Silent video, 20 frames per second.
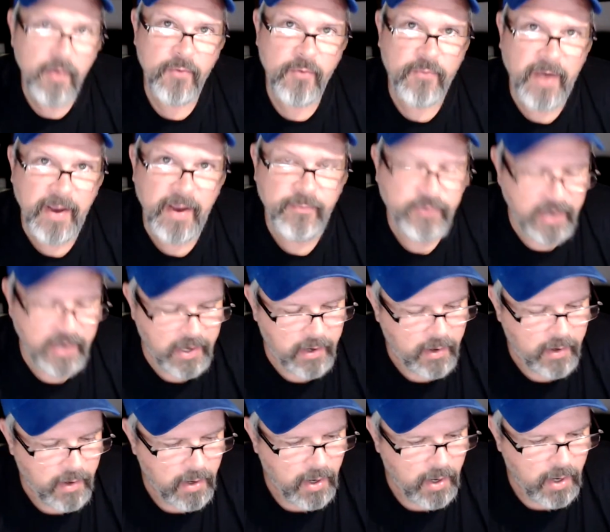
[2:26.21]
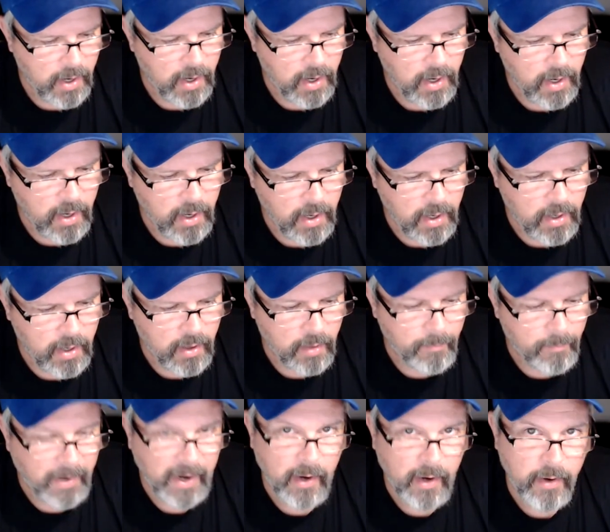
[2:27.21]
510
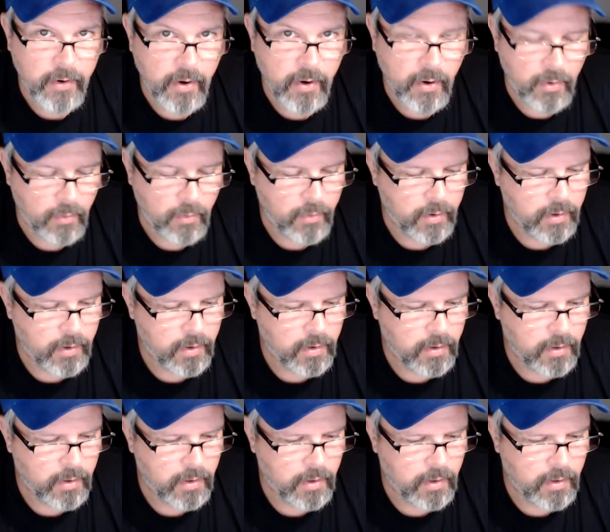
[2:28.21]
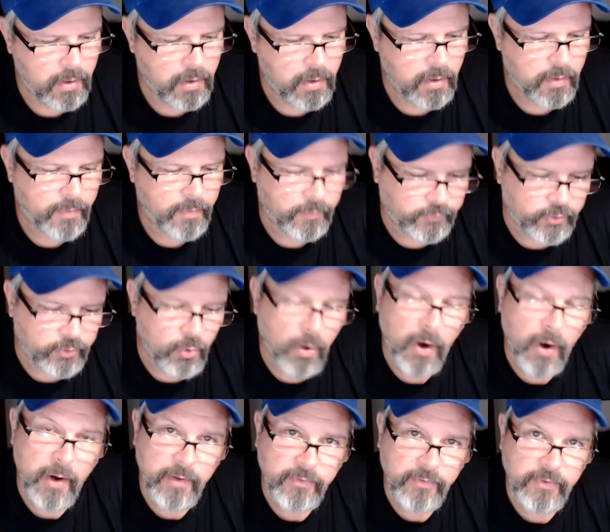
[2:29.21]
by unknown. The two
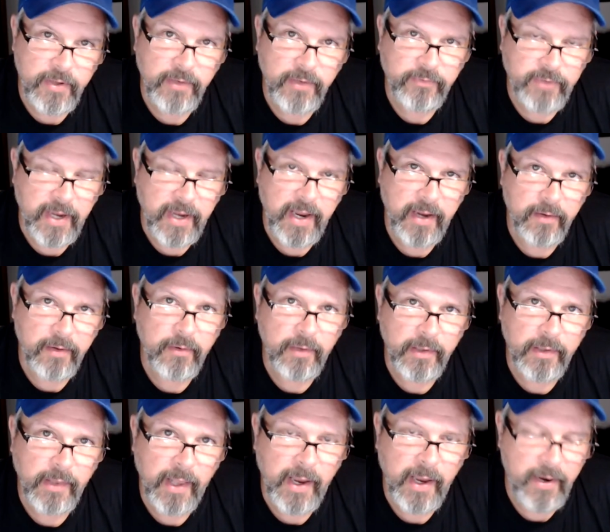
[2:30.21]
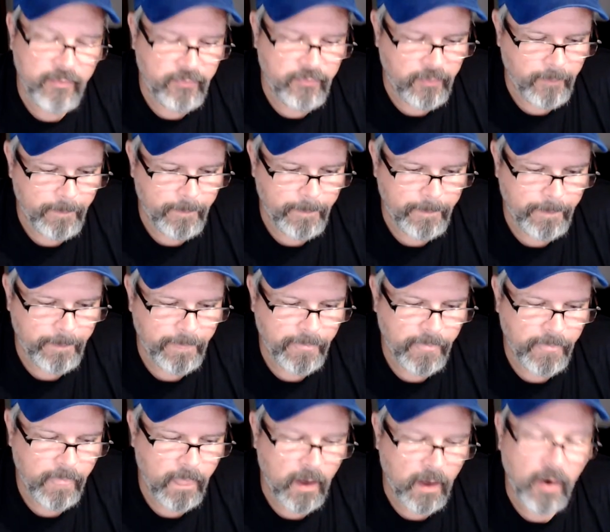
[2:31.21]
hardest things to handle in life
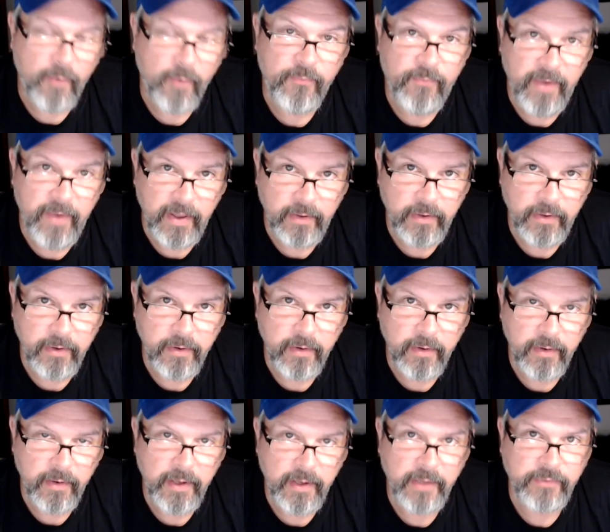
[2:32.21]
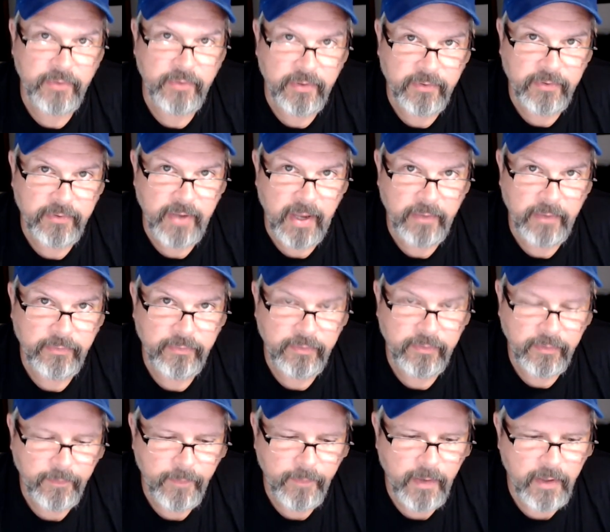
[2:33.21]
are failure and success.
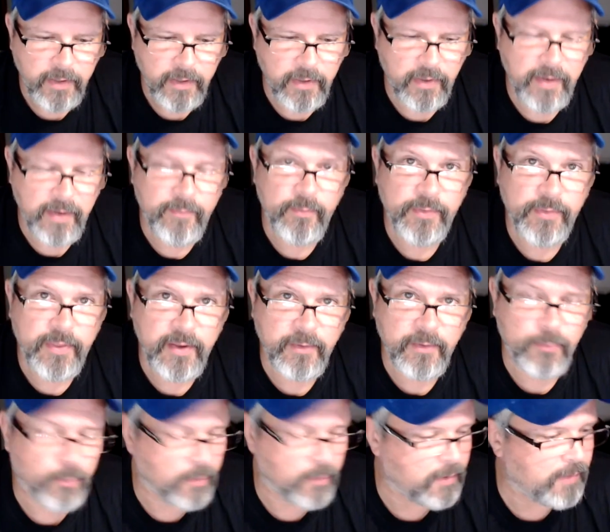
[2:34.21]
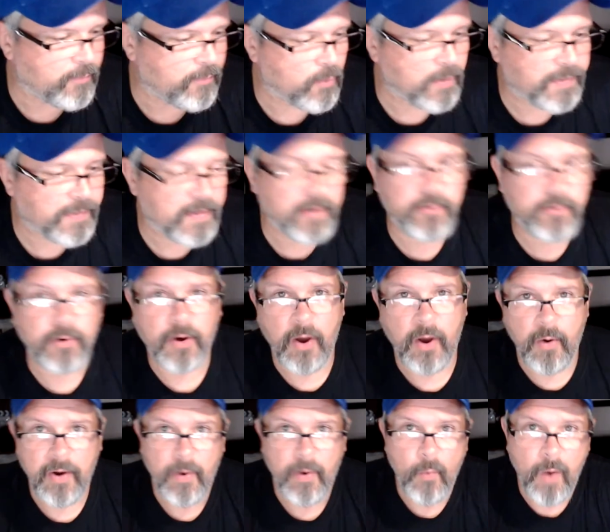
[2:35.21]
You know, even when things were, even when things are
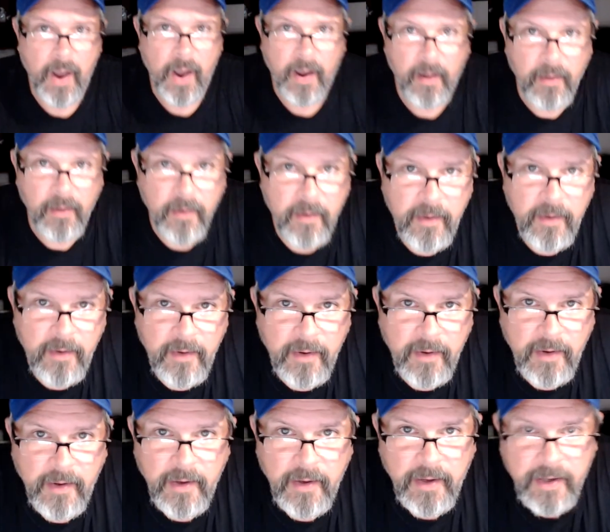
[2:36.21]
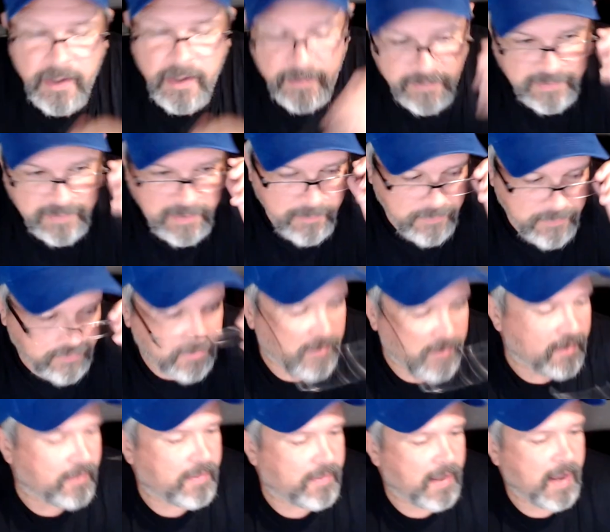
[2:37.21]
going well, it seems
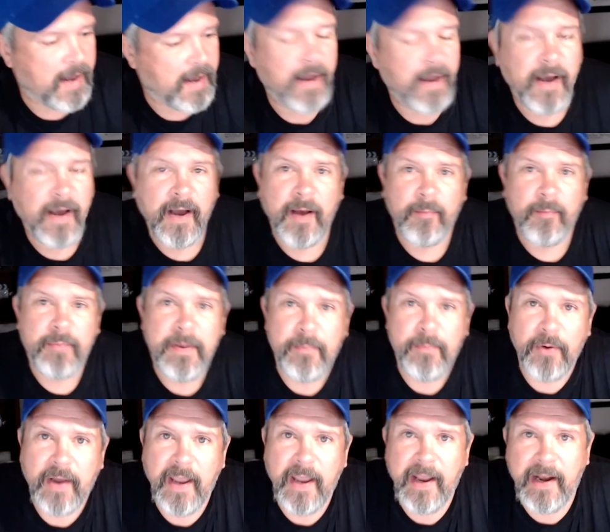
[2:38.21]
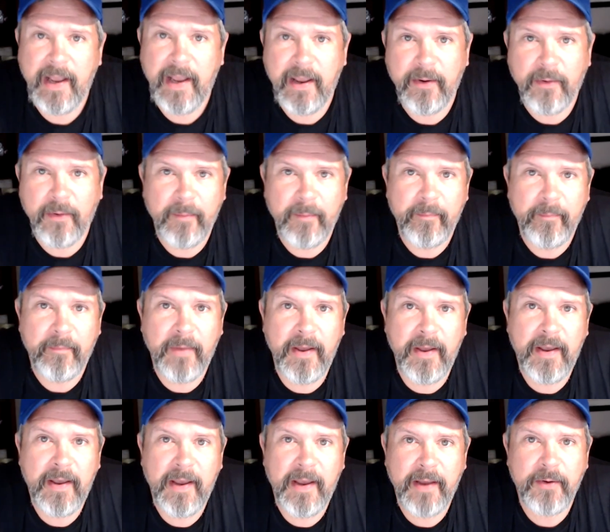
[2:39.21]
that uh, people can't handle them,
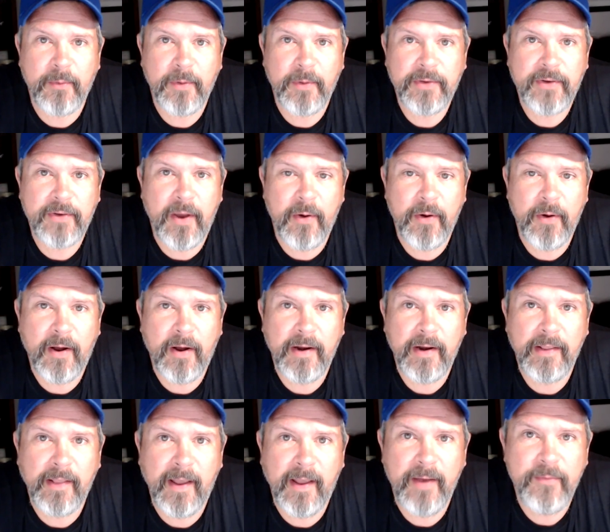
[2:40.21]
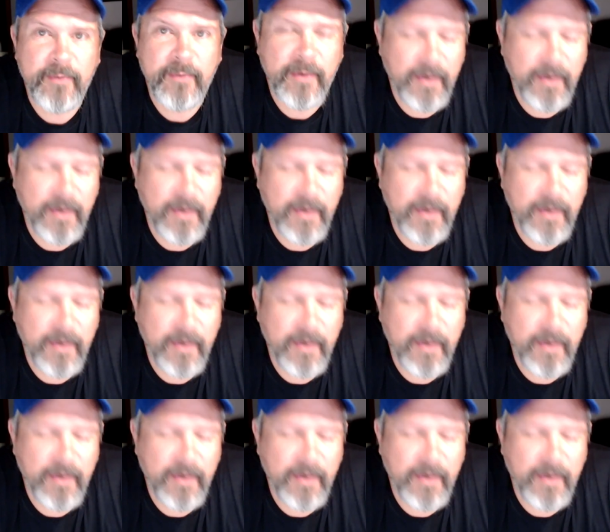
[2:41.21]
handle what's going on in life.